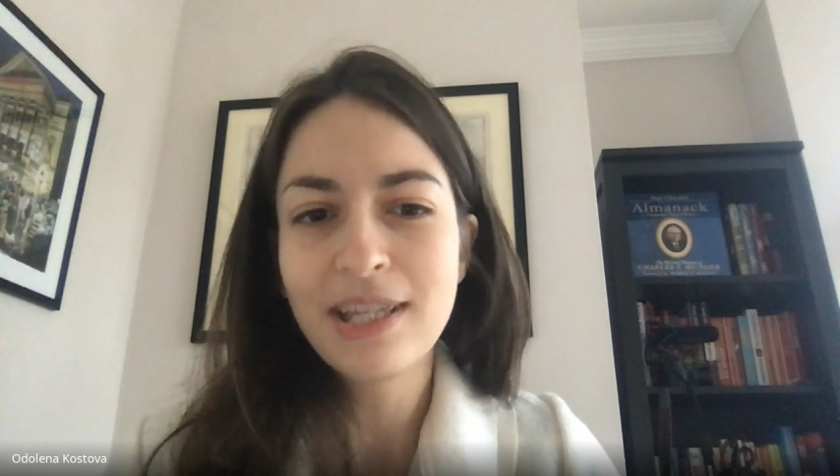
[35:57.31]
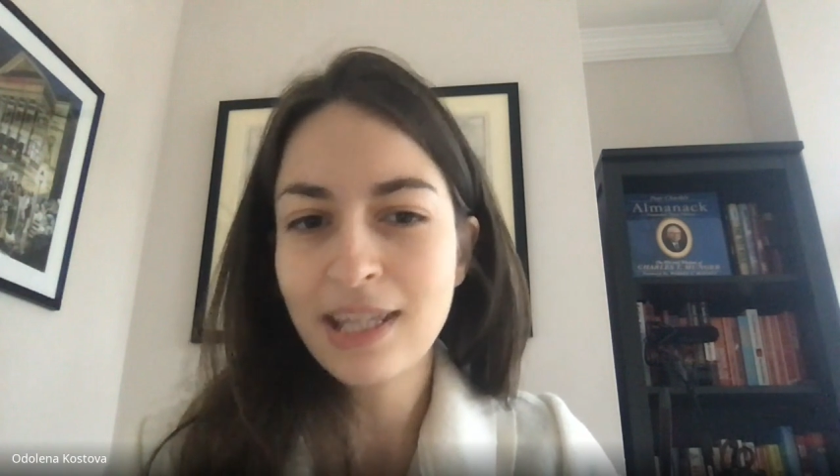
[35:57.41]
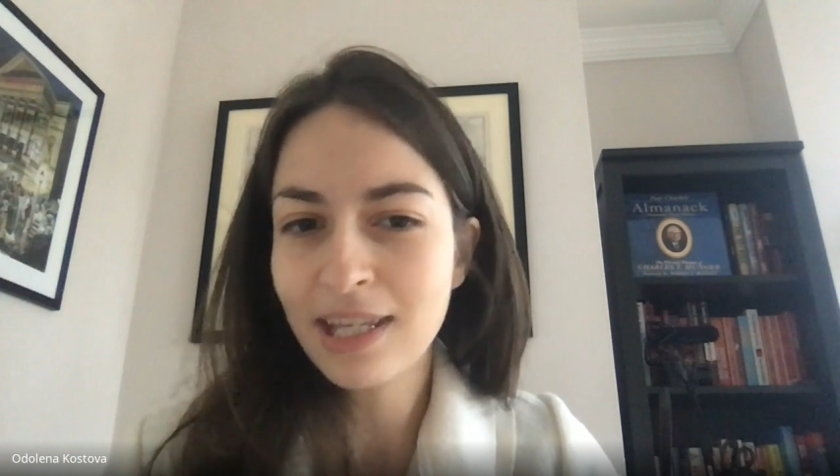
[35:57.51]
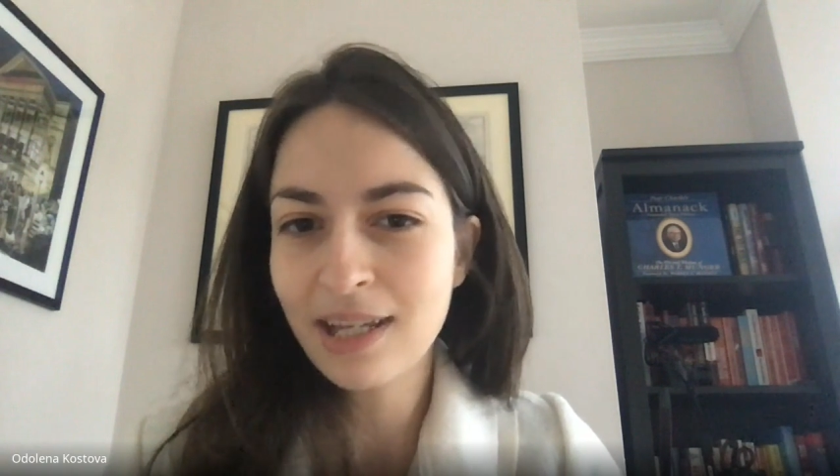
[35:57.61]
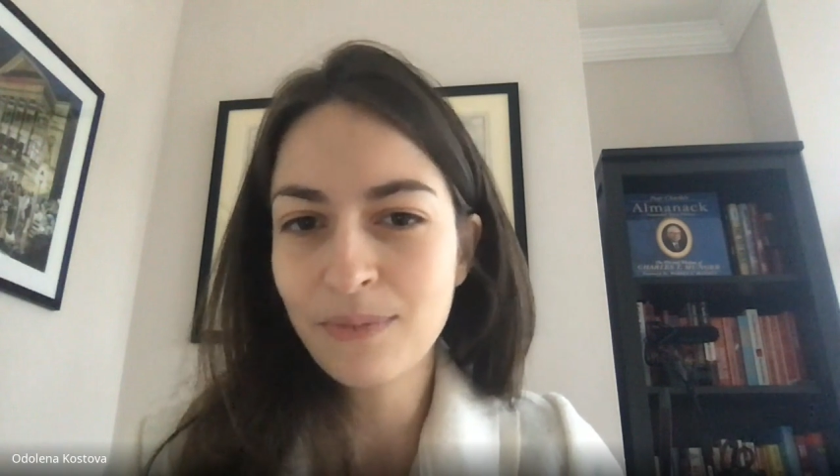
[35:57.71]

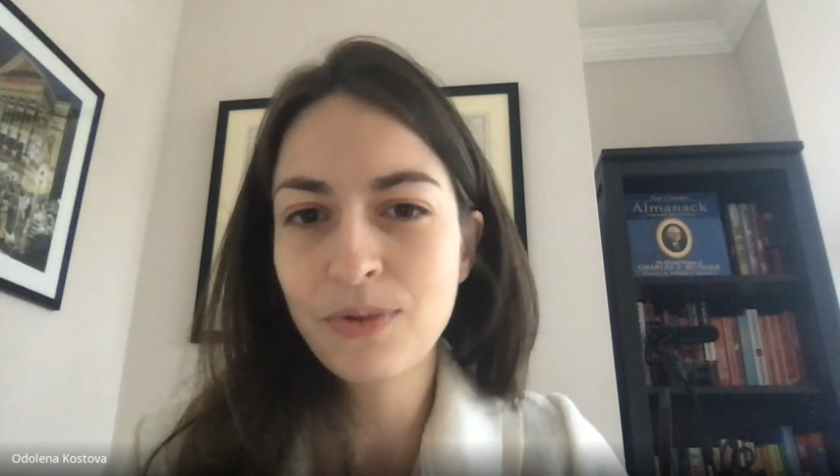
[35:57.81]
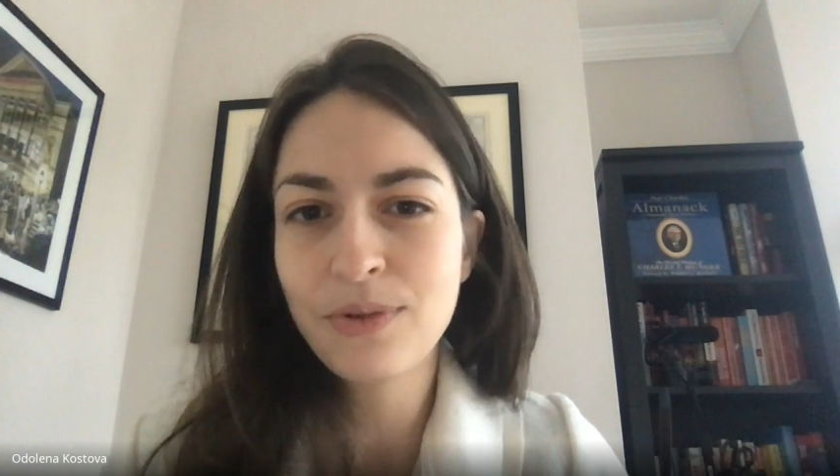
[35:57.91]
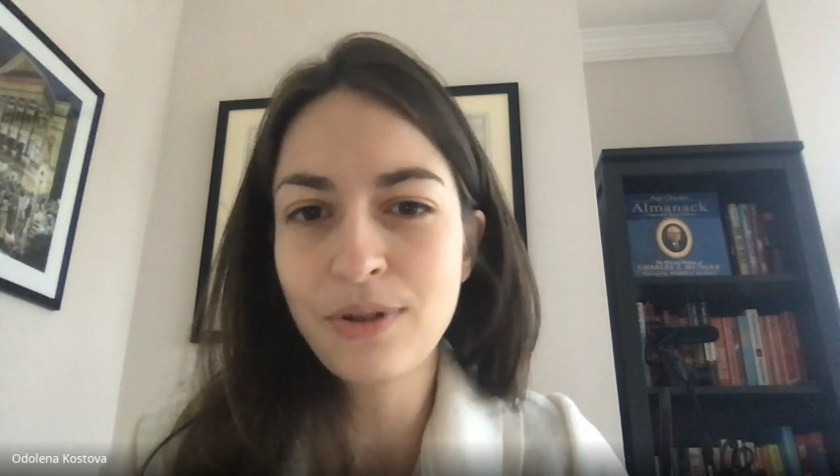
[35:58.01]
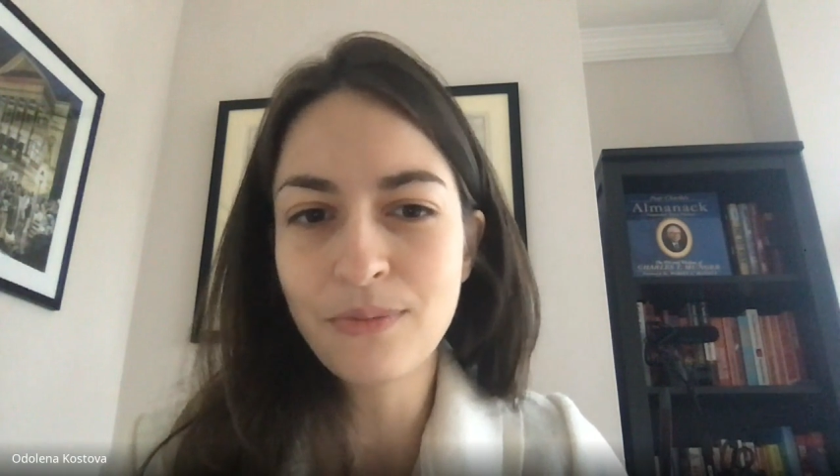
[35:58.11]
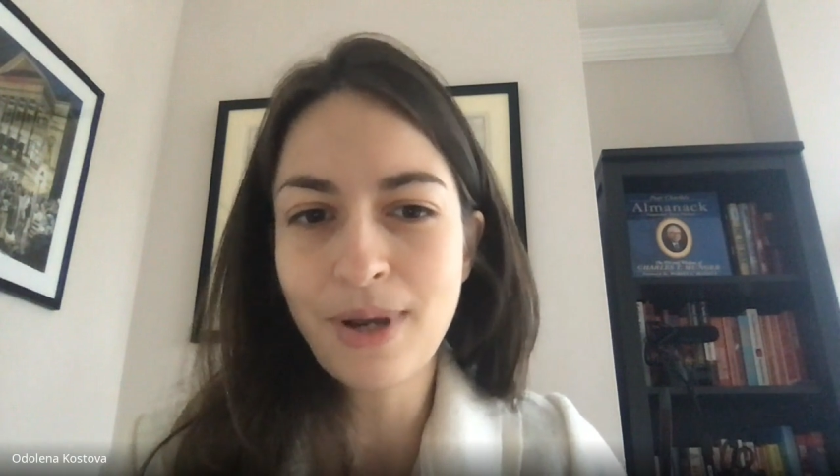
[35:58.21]
They come to
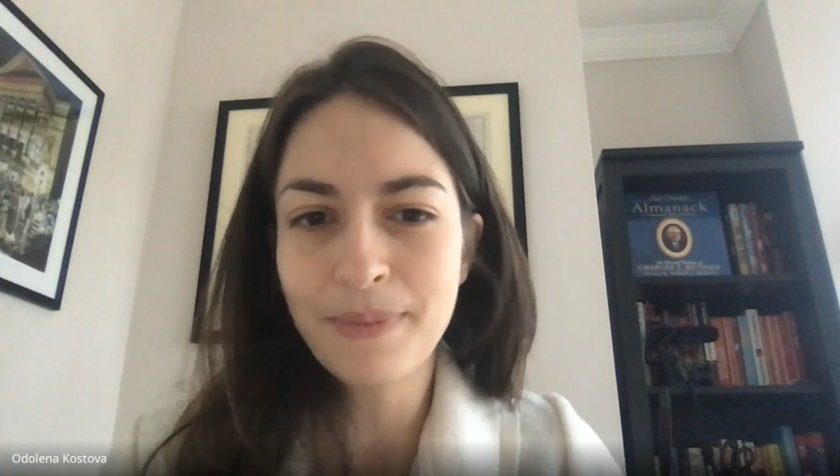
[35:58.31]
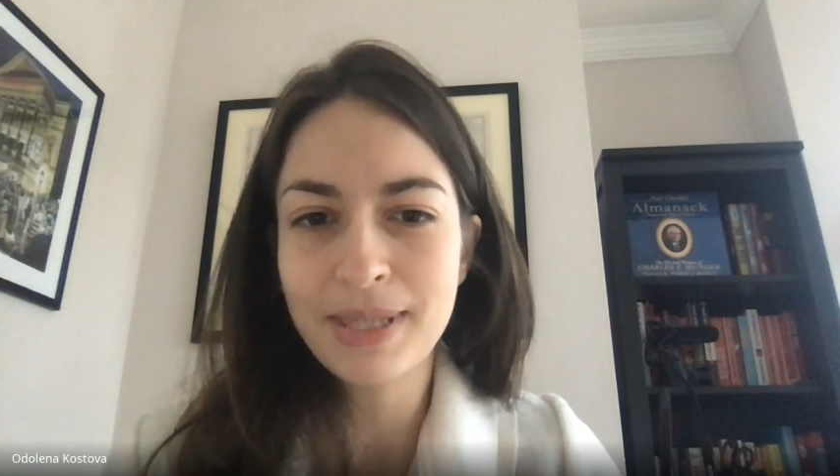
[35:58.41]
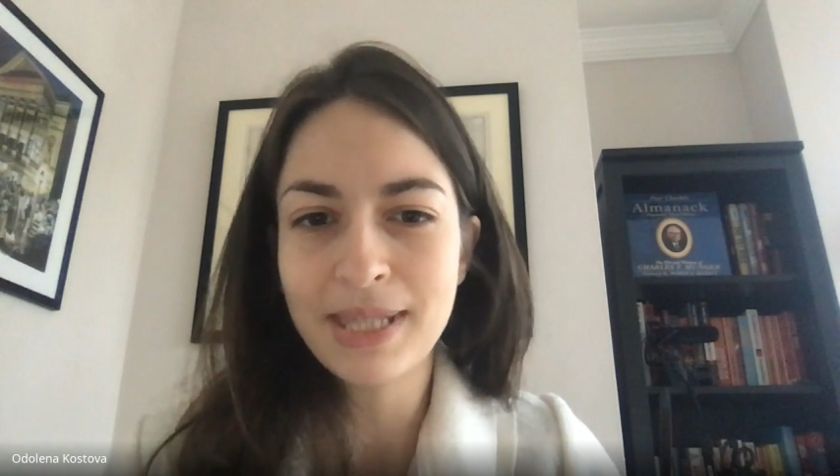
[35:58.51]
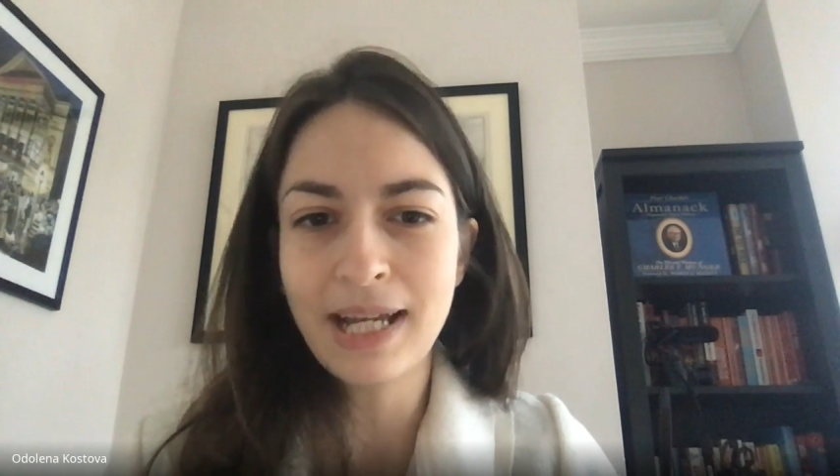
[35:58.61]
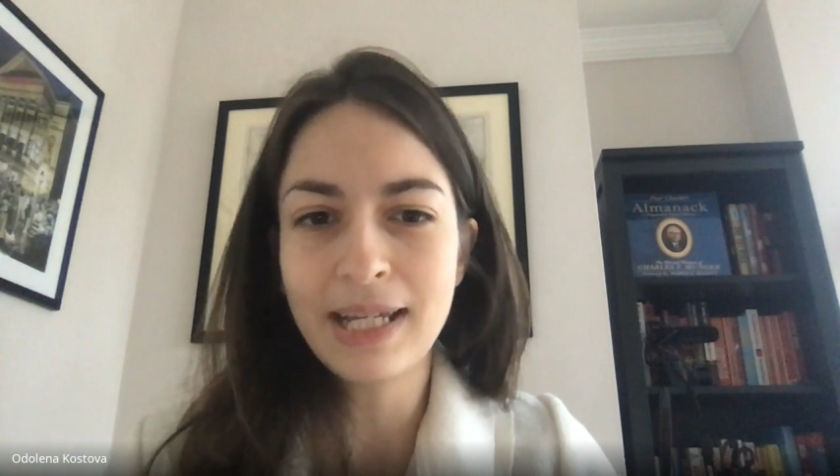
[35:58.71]
your
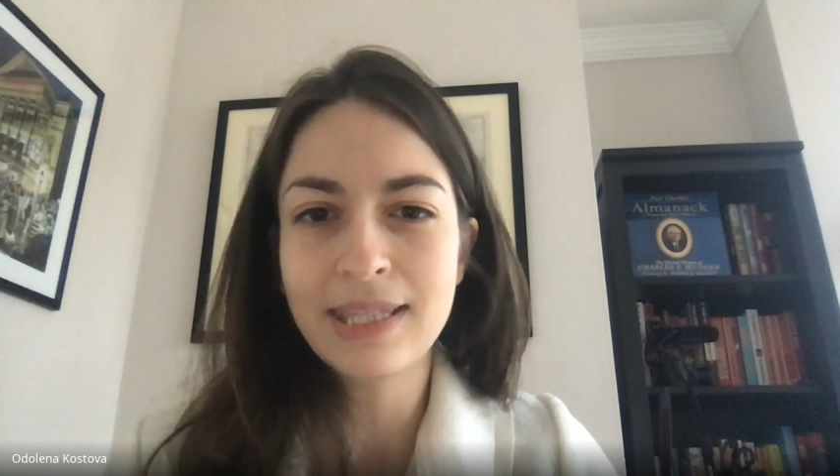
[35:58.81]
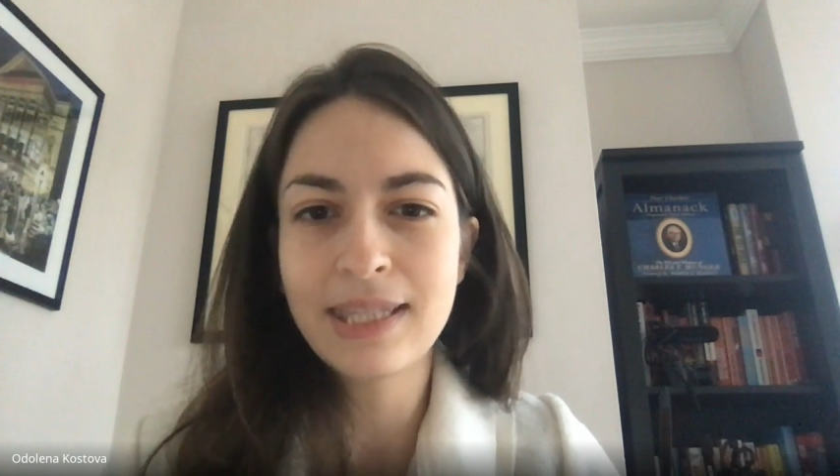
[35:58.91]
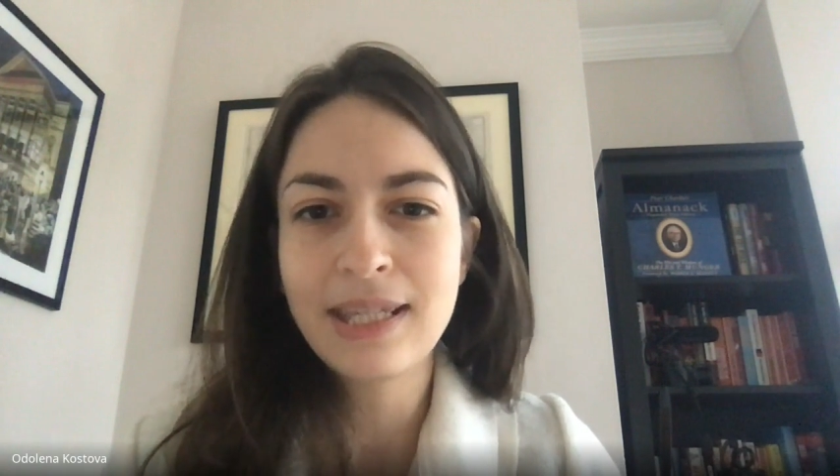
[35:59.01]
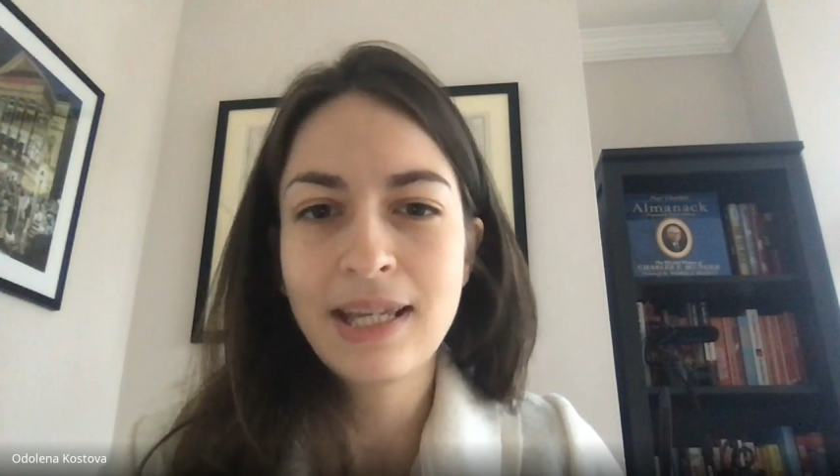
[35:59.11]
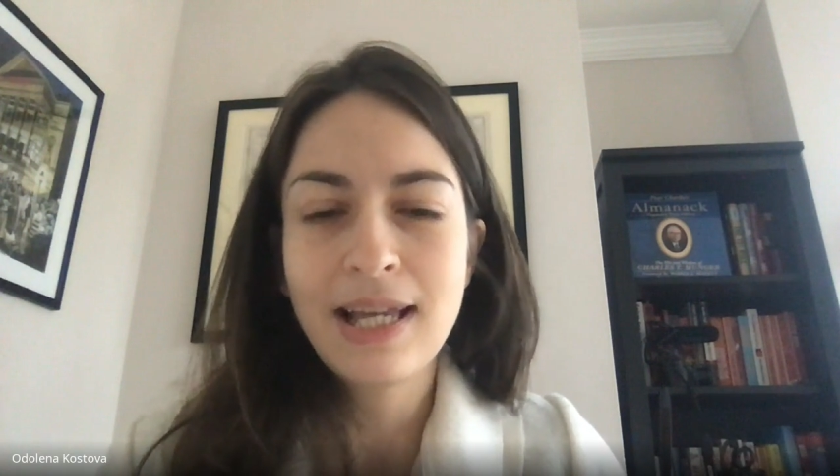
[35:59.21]
website
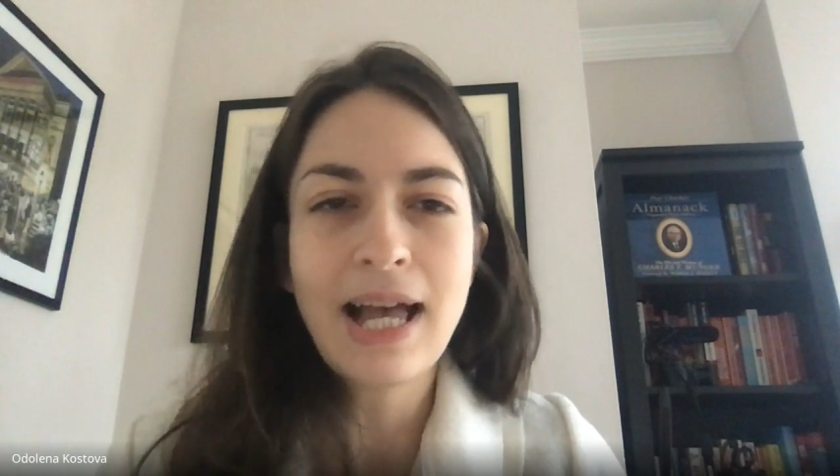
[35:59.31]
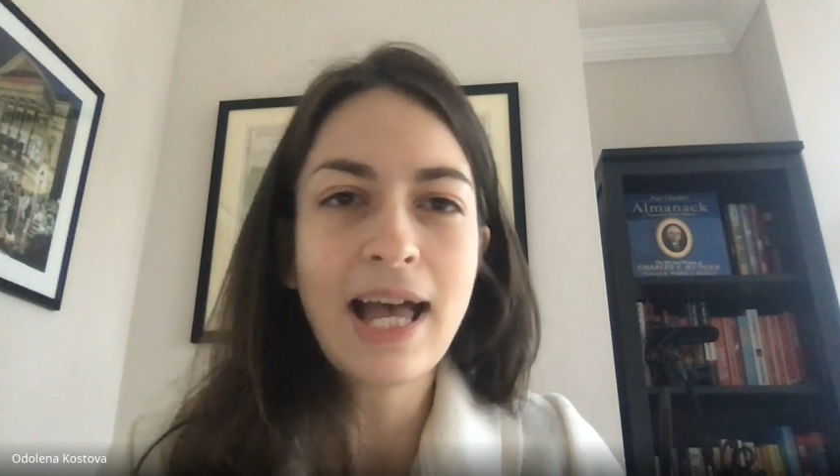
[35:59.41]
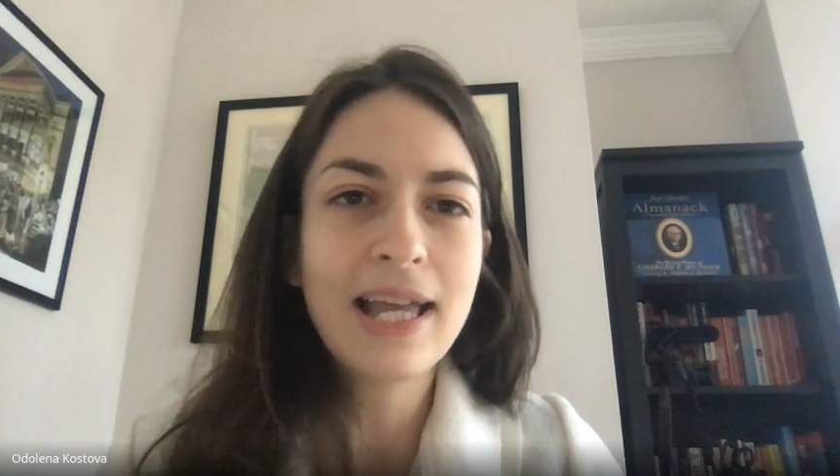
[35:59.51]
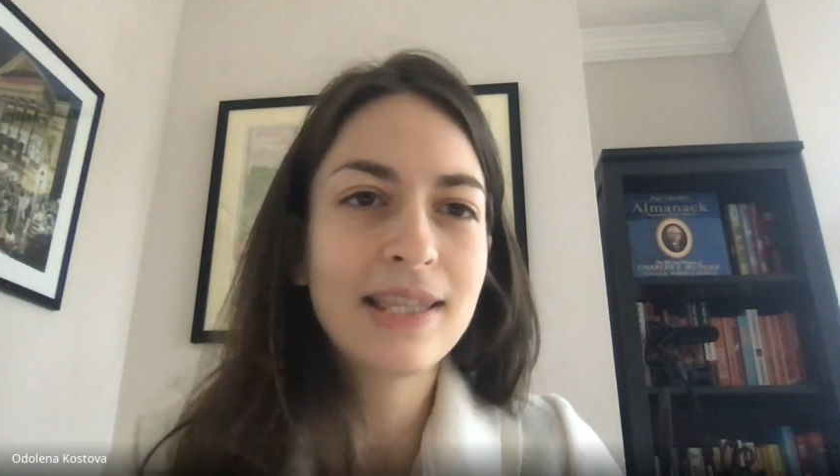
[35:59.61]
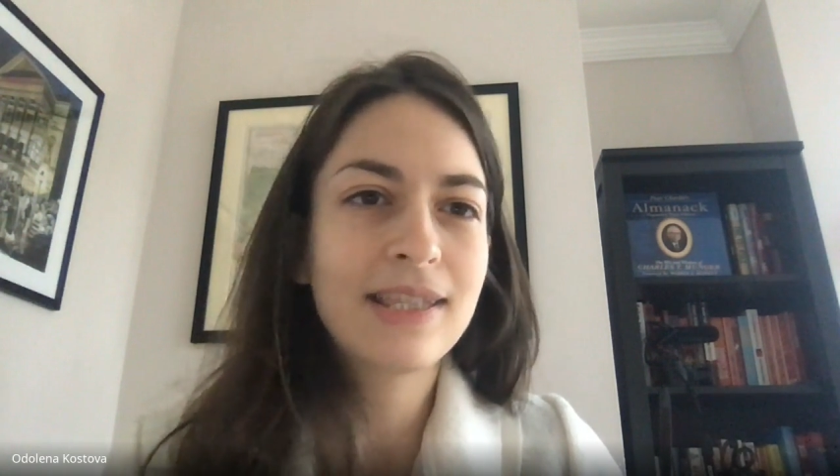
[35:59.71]
and